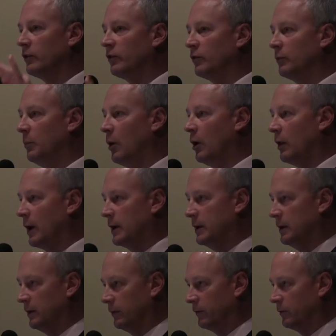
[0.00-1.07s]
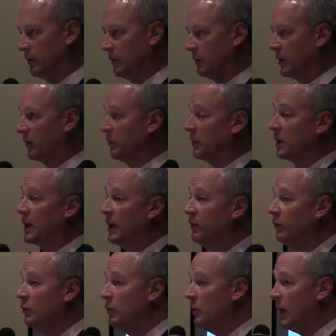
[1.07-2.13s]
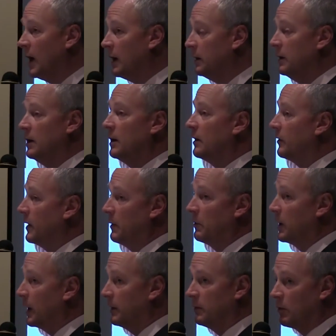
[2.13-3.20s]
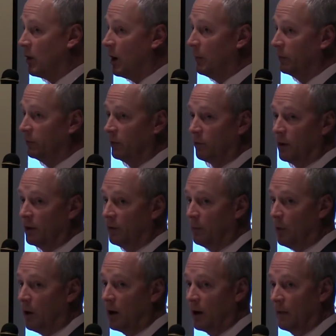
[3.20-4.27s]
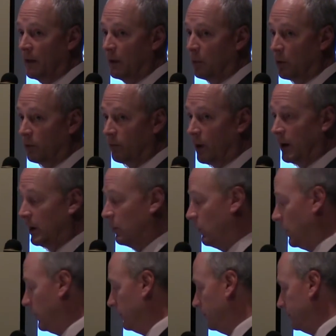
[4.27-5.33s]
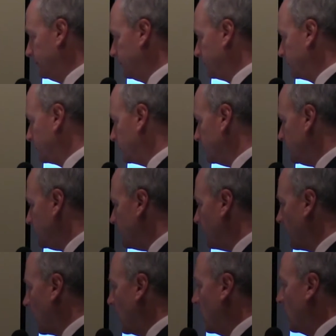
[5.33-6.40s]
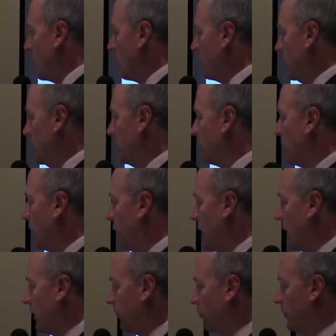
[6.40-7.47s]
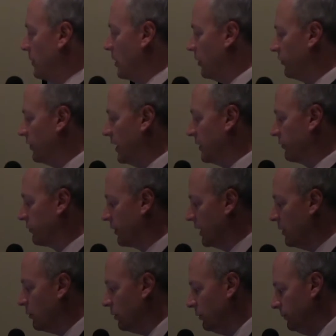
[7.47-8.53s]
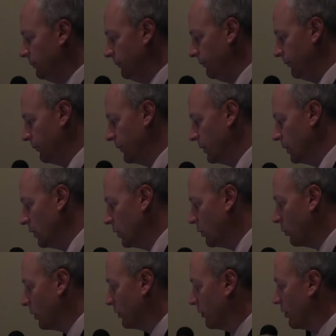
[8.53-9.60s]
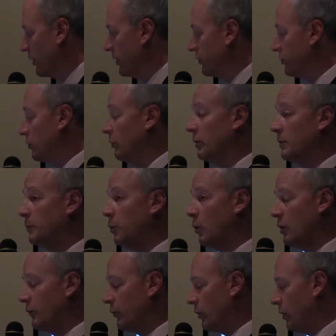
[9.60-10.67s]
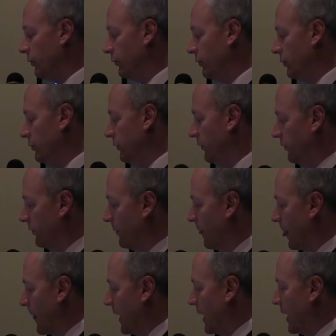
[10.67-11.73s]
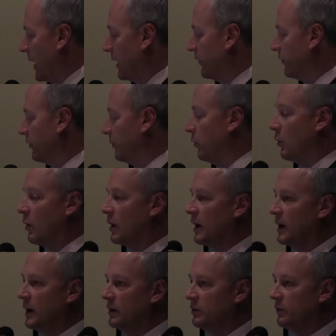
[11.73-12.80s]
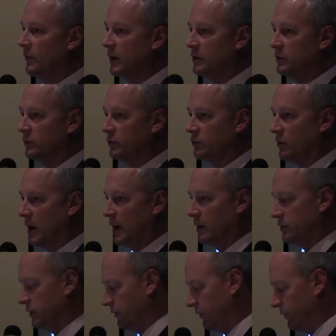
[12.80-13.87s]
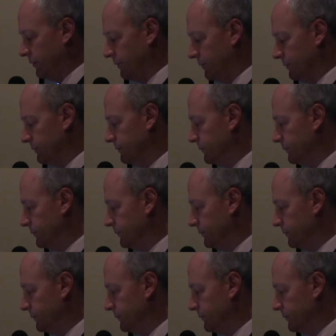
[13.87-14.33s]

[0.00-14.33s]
not small ideas. Because if the kids knew that, they were getting the commas in the right spot and they weren't writing well. Need to rethink assuming all standards are equal, what learning is truly important for all students, and support and intervention strategies.